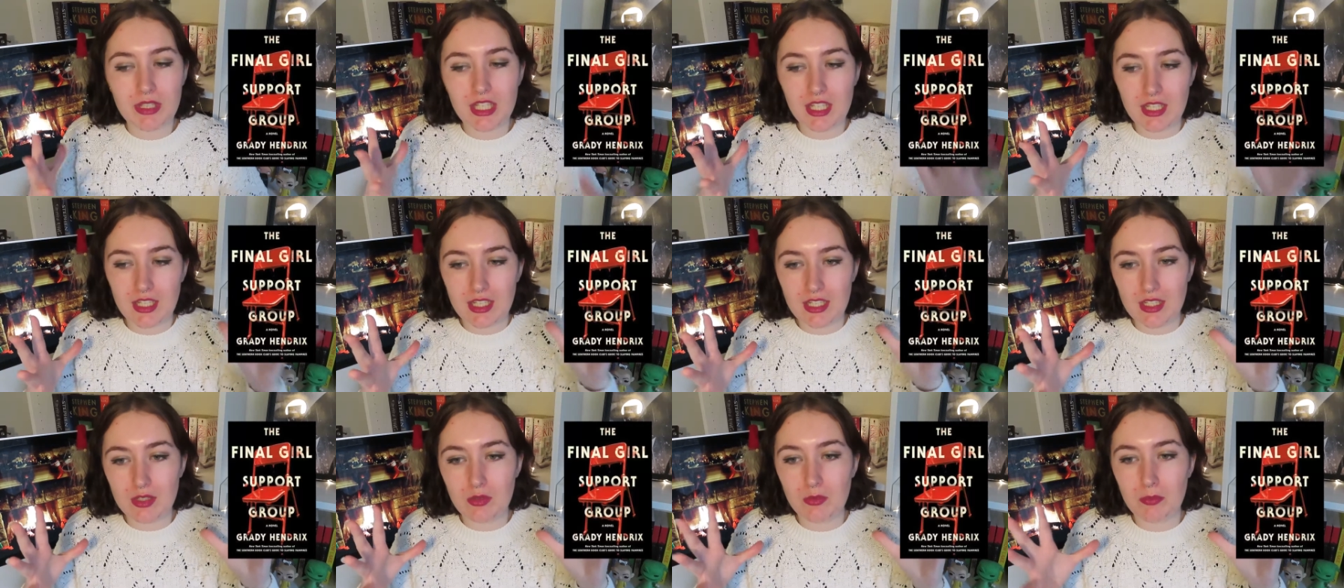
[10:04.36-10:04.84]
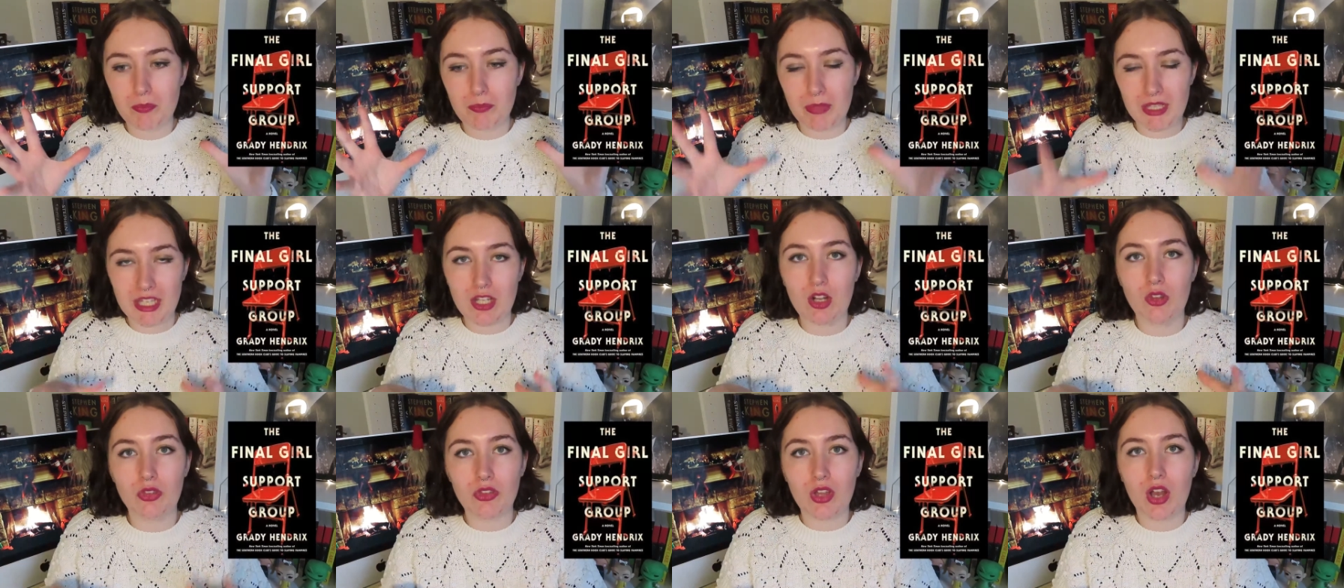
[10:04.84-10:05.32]
me
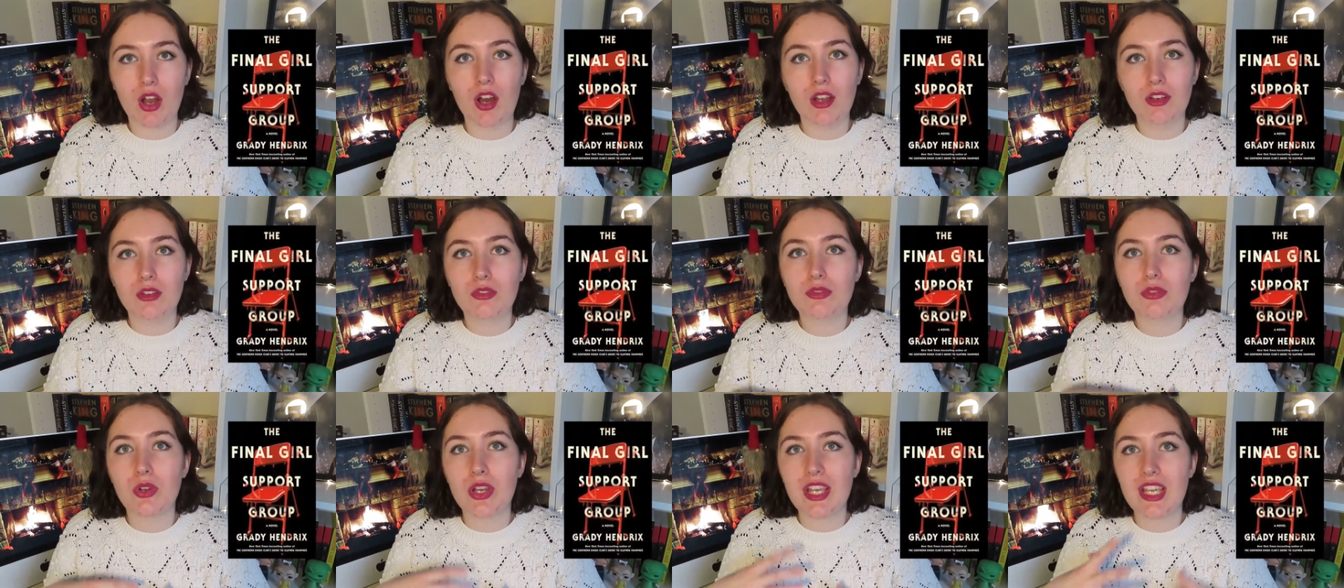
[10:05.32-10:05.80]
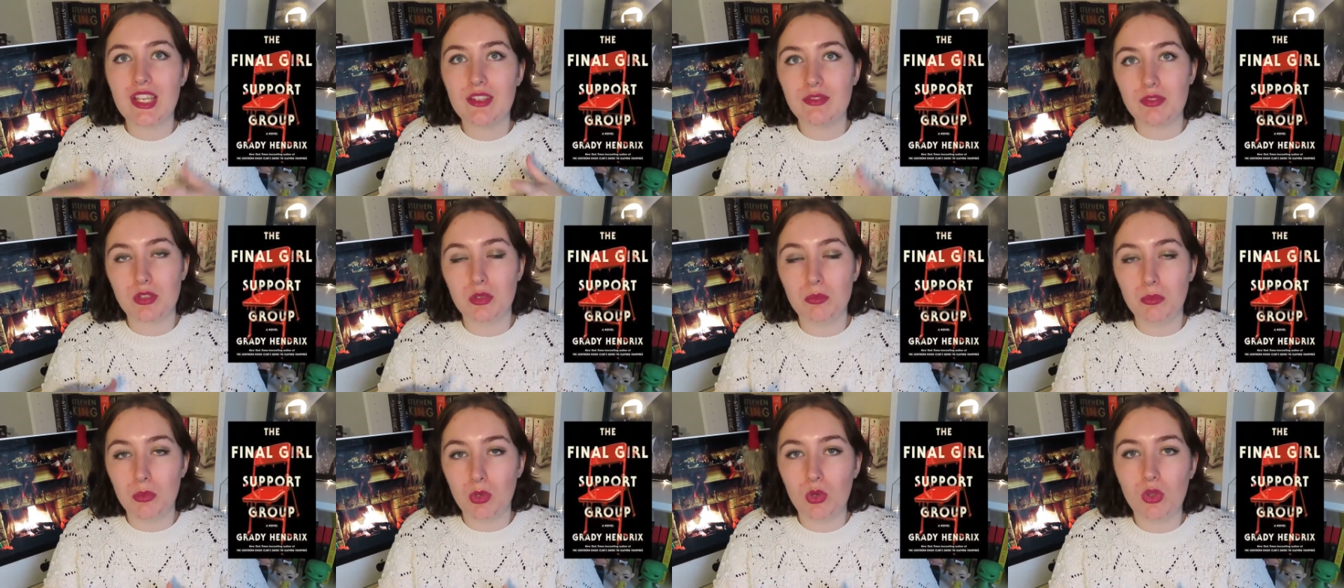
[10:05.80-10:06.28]
be on the hunt for
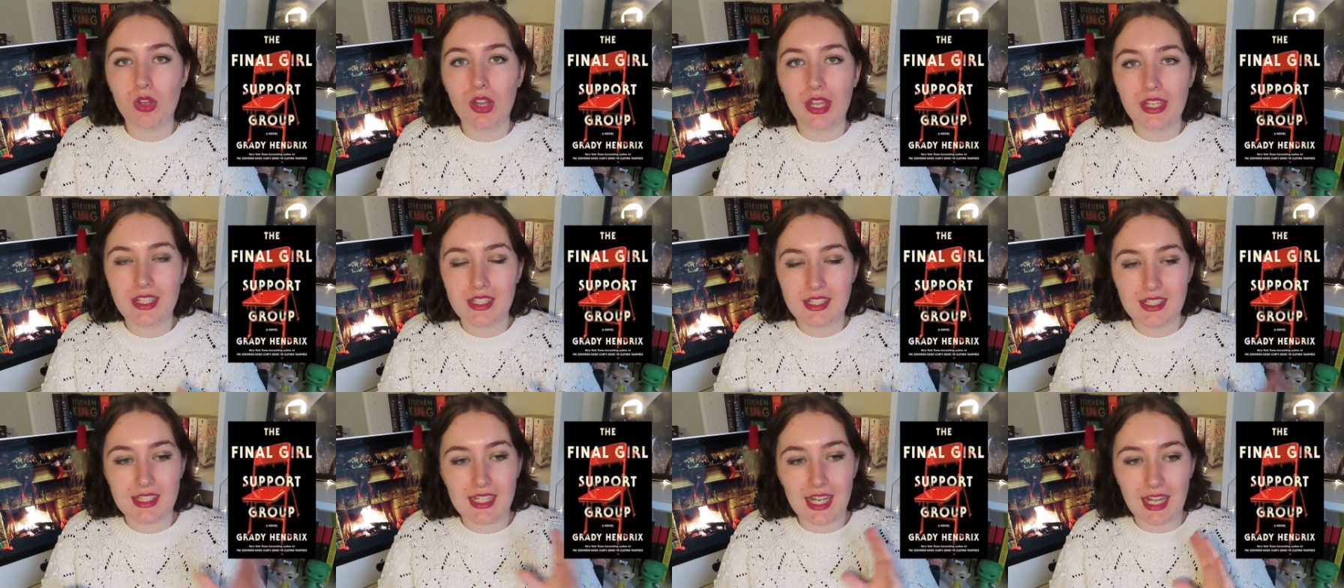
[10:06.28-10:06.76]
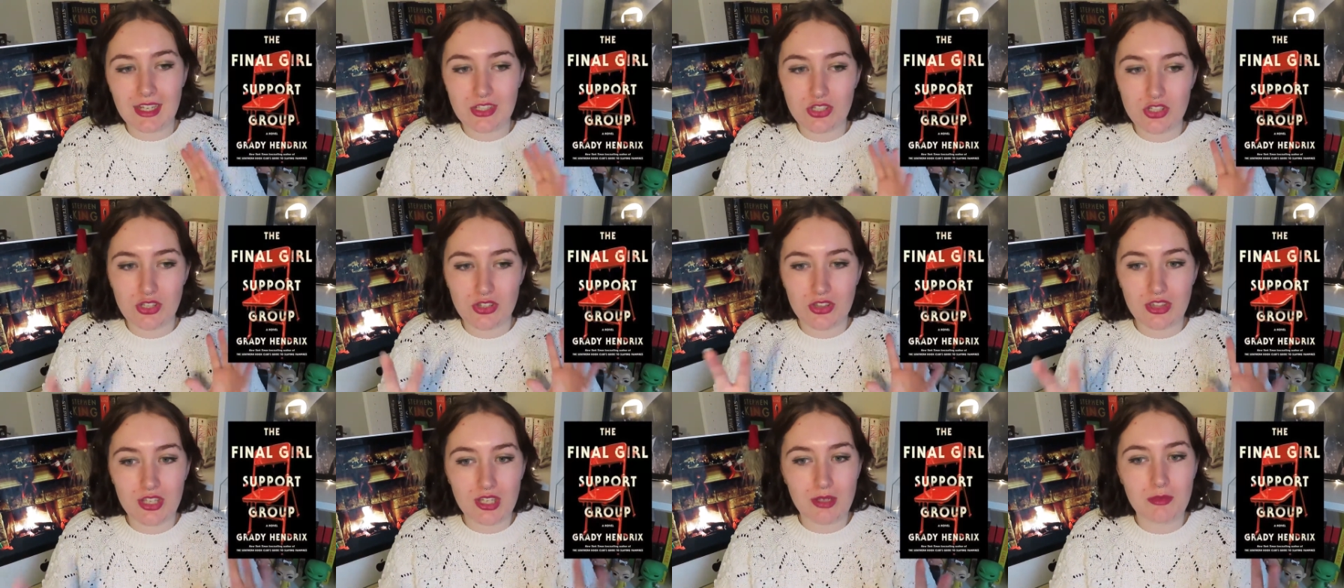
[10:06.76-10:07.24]
even more like
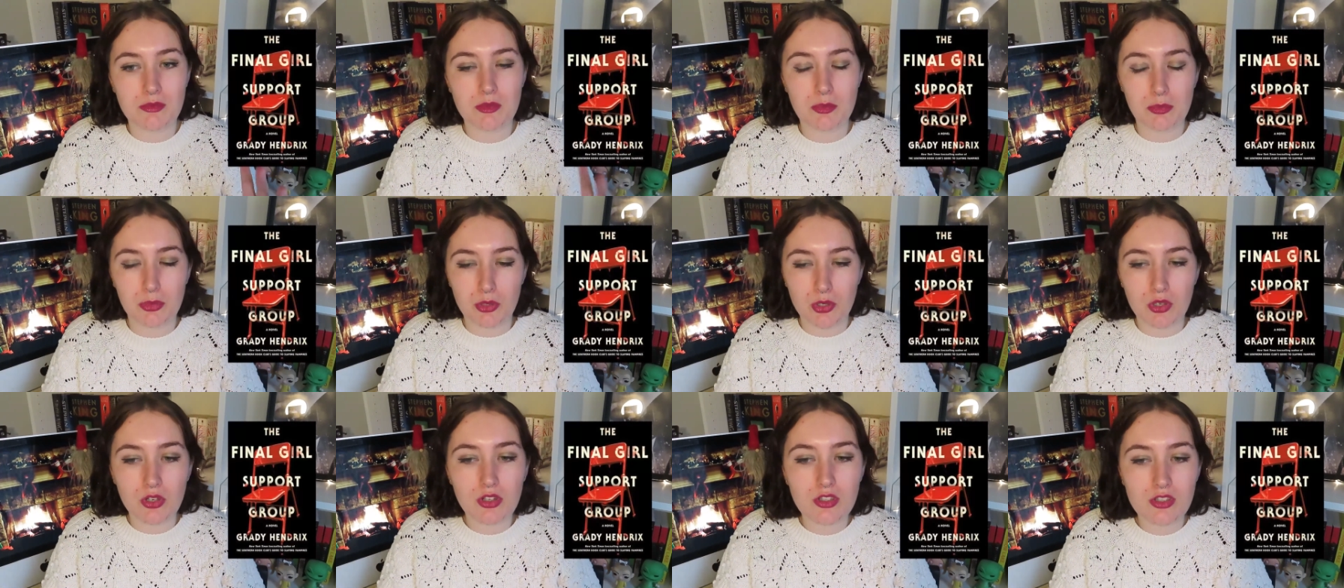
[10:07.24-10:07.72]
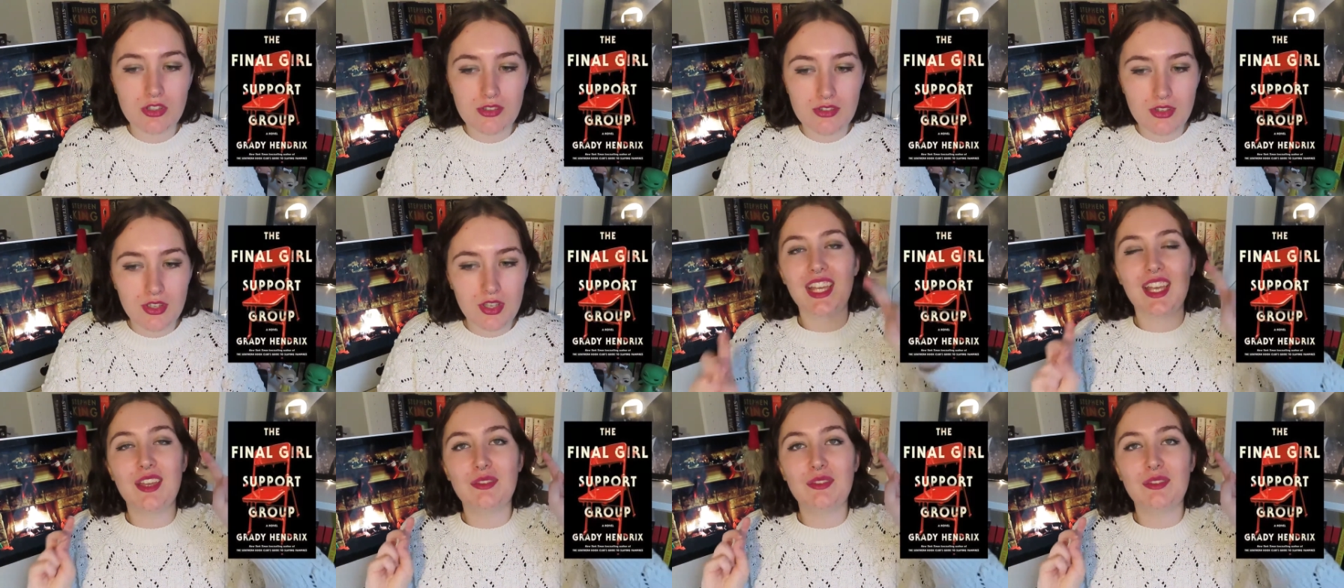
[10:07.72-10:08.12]
slasher themed books.